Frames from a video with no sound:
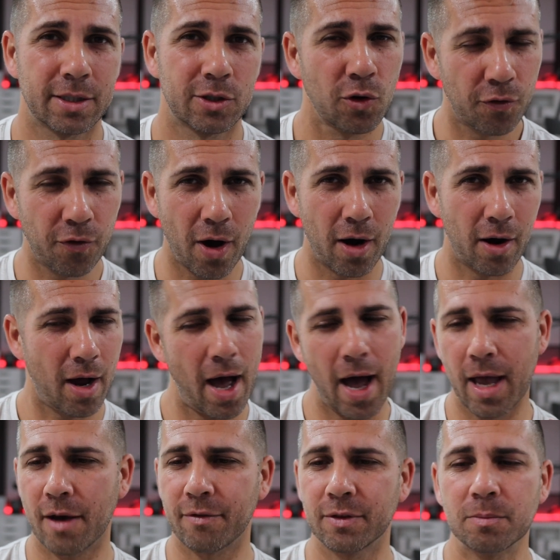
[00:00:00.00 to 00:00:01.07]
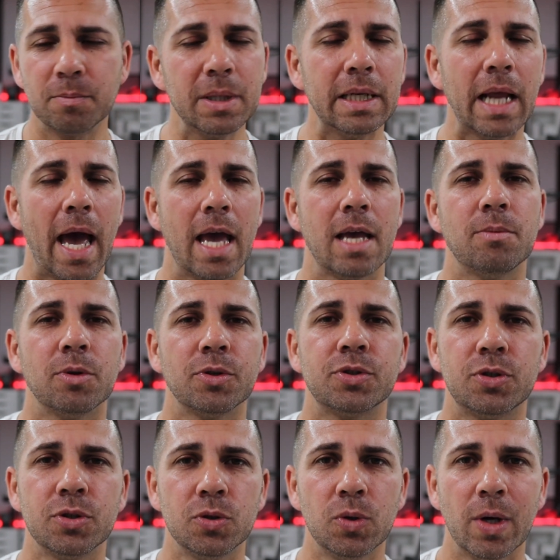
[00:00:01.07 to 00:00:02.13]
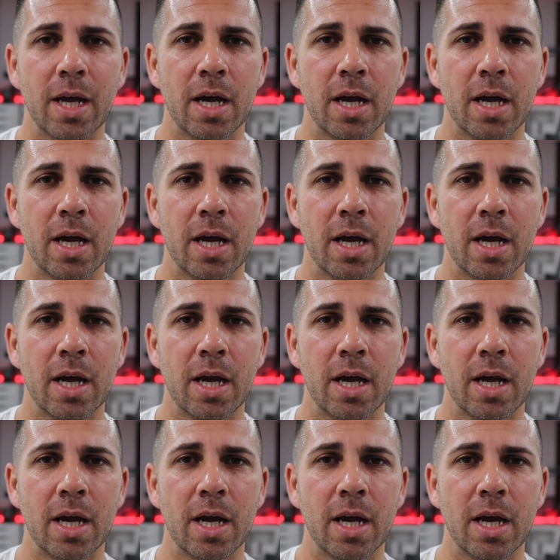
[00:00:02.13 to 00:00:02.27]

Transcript: so far I haven't been able to